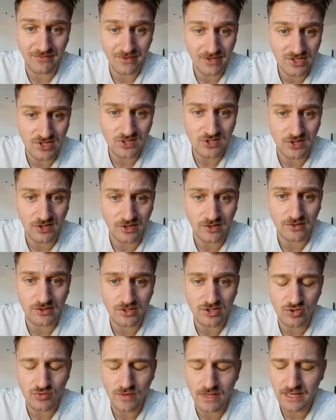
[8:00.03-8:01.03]
vicious cycle
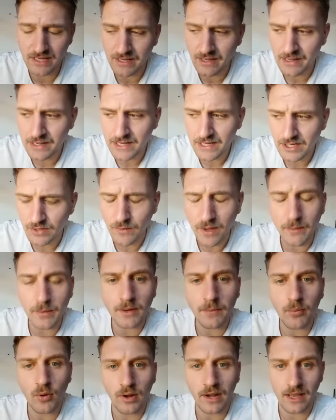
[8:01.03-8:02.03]
that you're in you're able
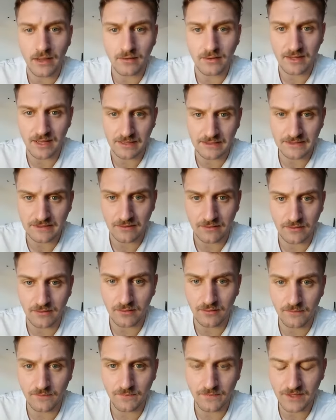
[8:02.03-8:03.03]
to pull out of that cycle
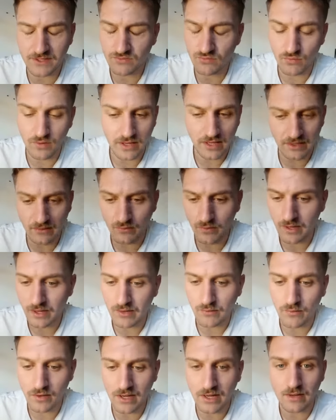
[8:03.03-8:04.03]
that's really
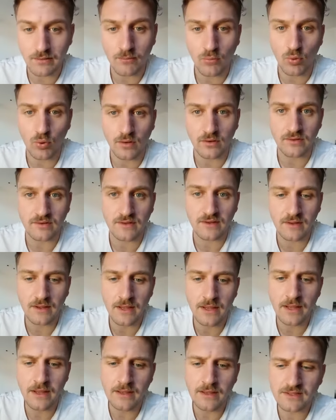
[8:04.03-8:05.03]
really really important
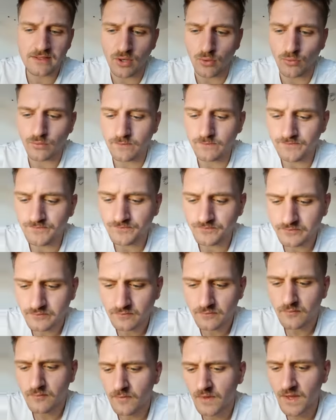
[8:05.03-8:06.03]
so
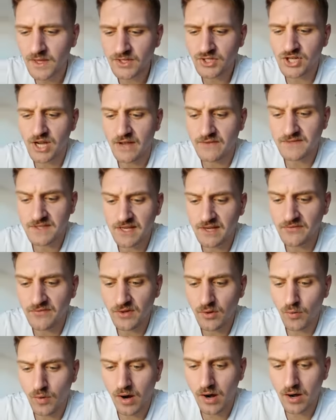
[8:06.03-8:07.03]
chefs, if
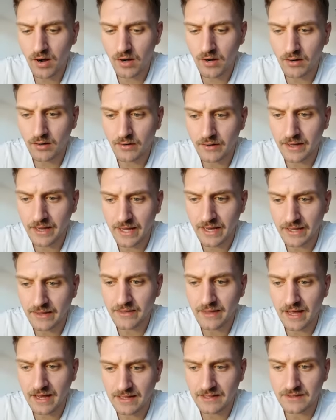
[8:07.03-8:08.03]
you are
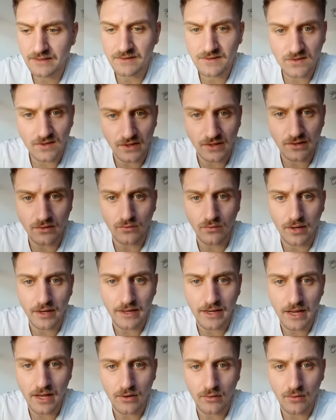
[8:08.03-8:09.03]
in that cycle right
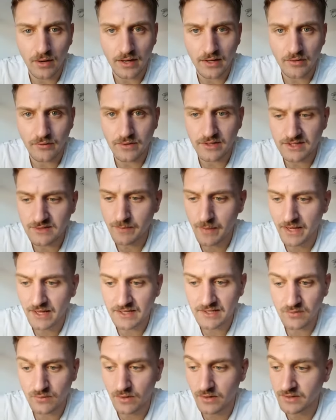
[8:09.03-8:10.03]
now and you're in a
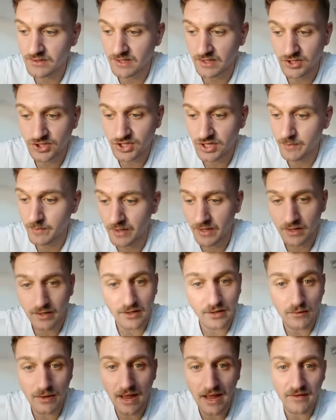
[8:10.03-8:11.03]
space where it's like, shit, man, I
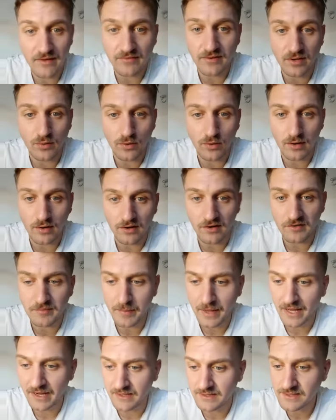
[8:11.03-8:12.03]
don't have any work life
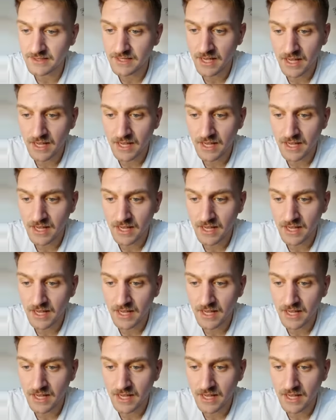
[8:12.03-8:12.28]
balance,